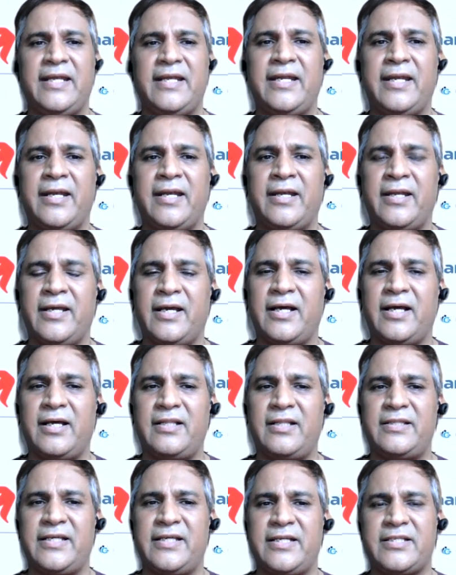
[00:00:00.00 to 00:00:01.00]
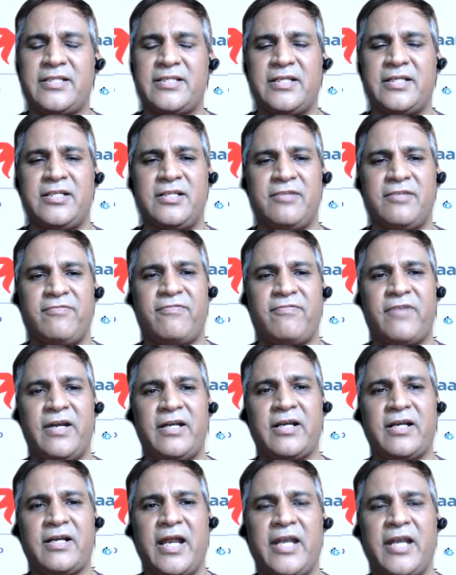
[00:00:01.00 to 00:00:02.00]
in India, there is a
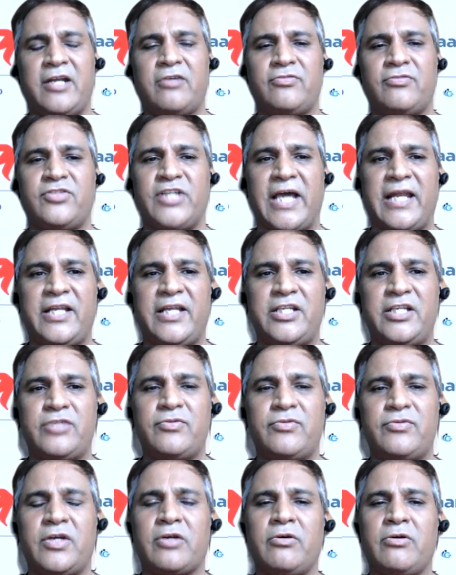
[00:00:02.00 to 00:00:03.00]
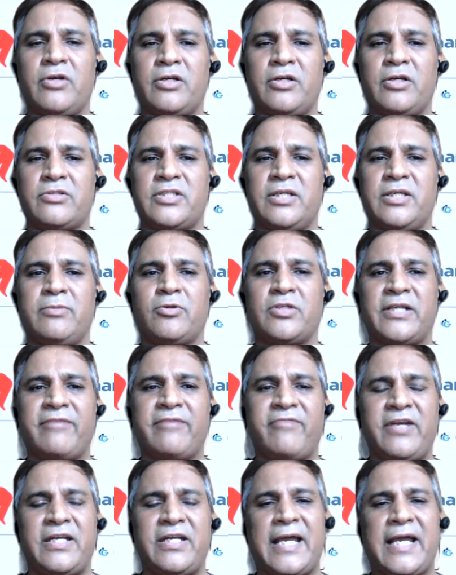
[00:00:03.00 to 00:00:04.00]
different kind of challenge we are going to see, because
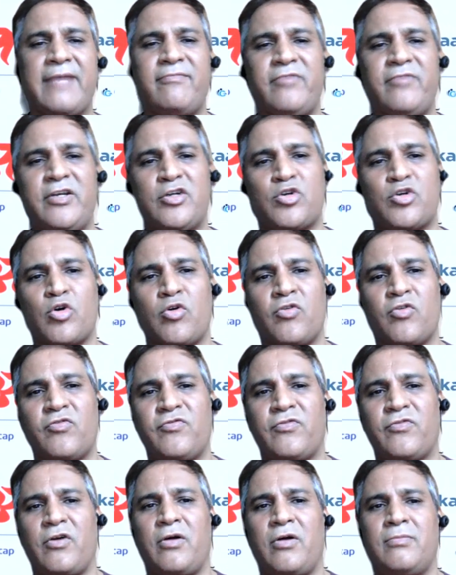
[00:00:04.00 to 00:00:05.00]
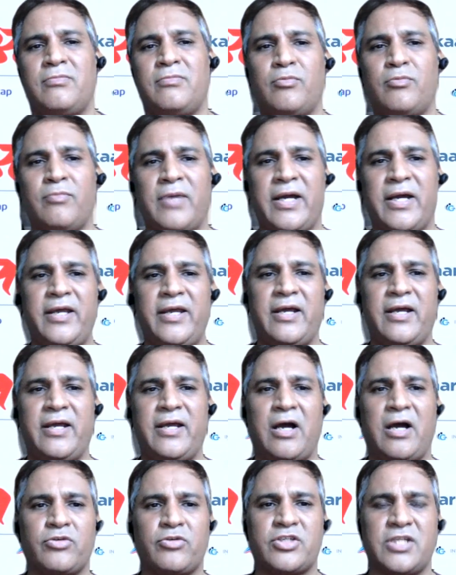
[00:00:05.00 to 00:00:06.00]
every time we drove from Mumbai
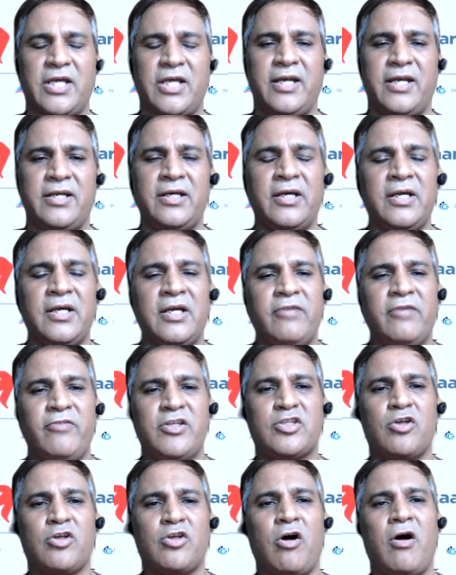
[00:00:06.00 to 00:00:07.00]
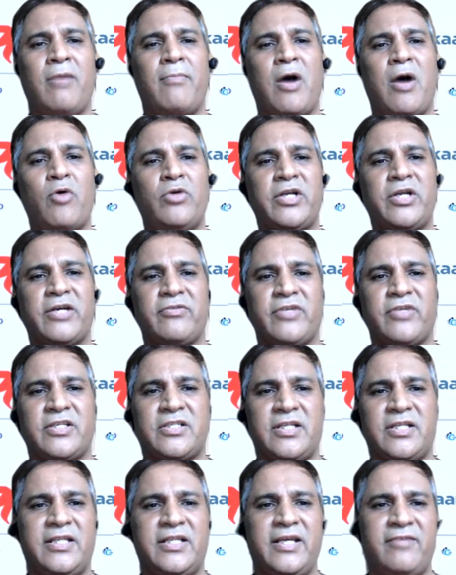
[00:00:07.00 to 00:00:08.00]
outside, we saw a Mount
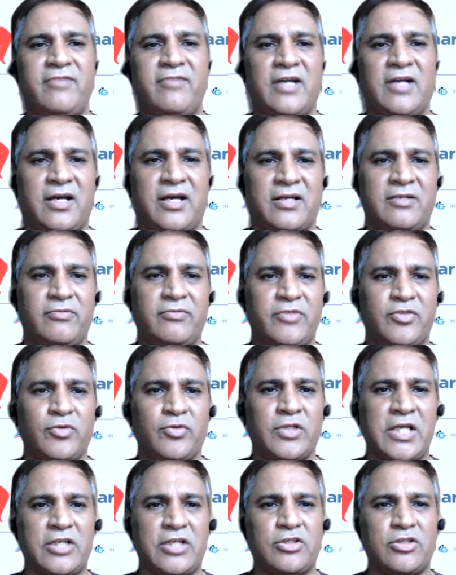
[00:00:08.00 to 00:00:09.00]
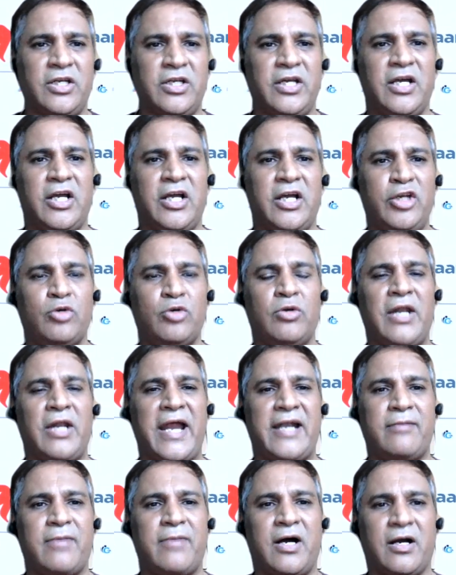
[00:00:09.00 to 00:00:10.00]
Everest in Devnar, which was actually a new
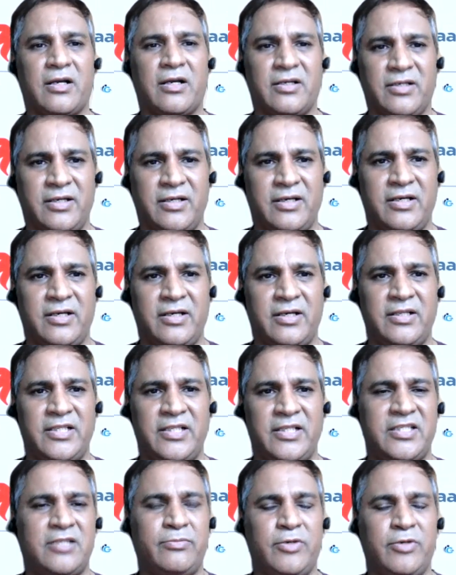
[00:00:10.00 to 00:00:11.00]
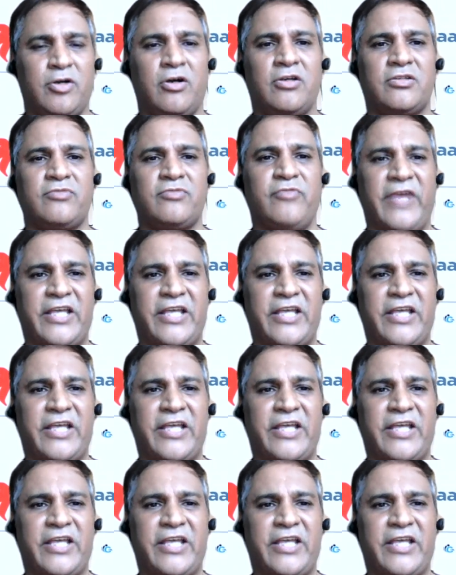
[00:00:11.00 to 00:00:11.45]
landmark. This is because